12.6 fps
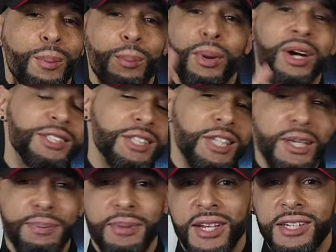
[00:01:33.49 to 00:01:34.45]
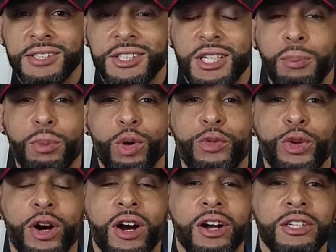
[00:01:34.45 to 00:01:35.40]
But to keep things simple, if you
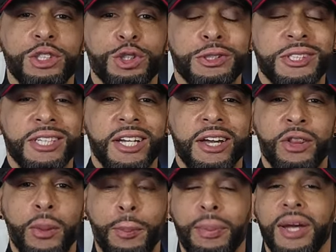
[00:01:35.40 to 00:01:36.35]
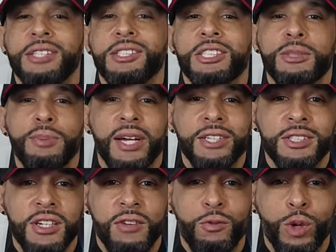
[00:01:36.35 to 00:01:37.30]
are interested in the basic specs
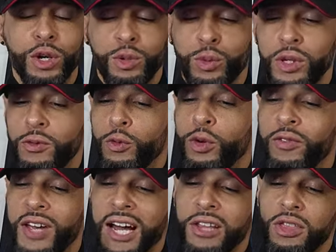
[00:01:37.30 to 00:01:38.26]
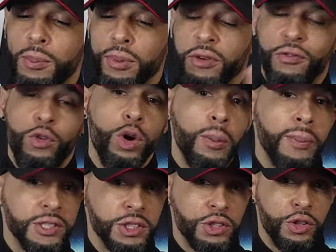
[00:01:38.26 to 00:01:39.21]
that I've worked with, we've got the
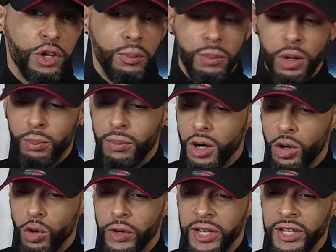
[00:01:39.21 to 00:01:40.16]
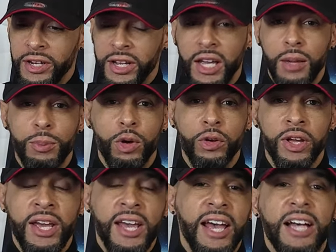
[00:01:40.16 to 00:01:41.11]
performance thermal mode enabled,
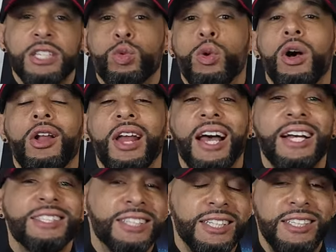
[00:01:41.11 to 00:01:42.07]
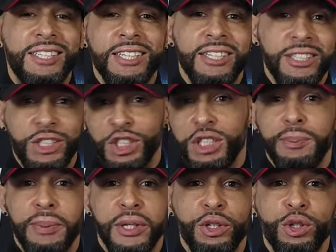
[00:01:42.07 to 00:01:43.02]
as well as the D G
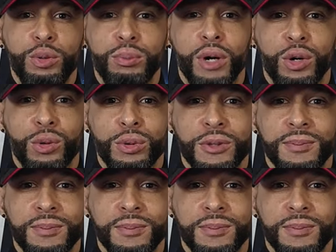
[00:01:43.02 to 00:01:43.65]
P U mode.